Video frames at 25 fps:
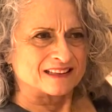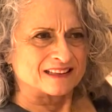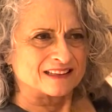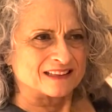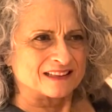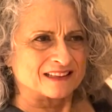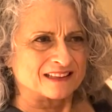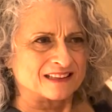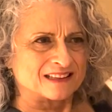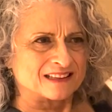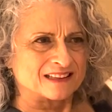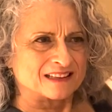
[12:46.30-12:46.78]

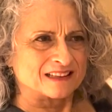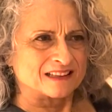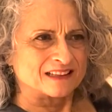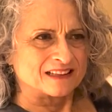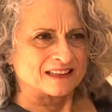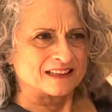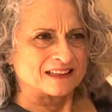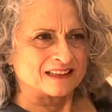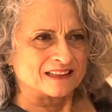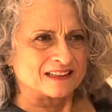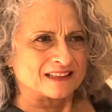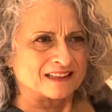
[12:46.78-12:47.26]

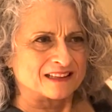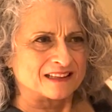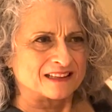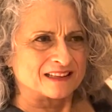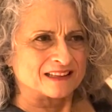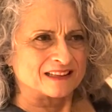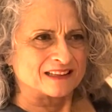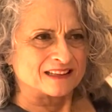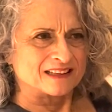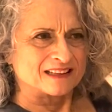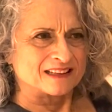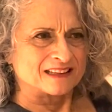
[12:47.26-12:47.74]

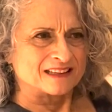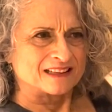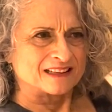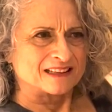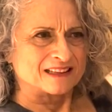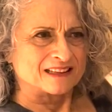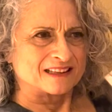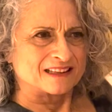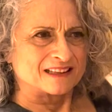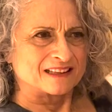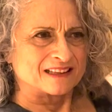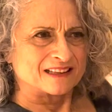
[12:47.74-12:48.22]

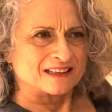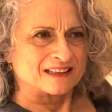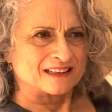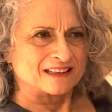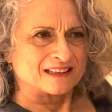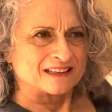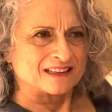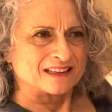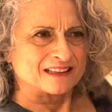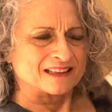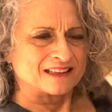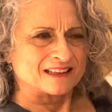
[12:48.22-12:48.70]

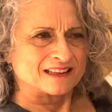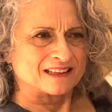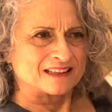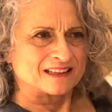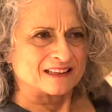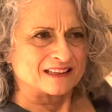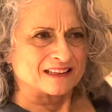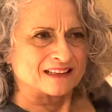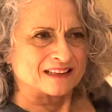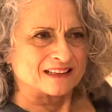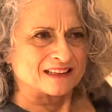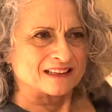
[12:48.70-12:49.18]

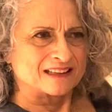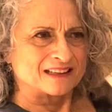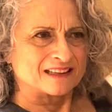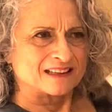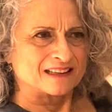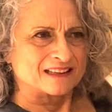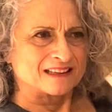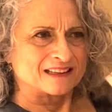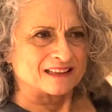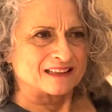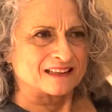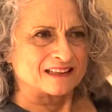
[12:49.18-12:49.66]

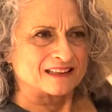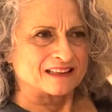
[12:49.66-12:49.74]
Nothing is said.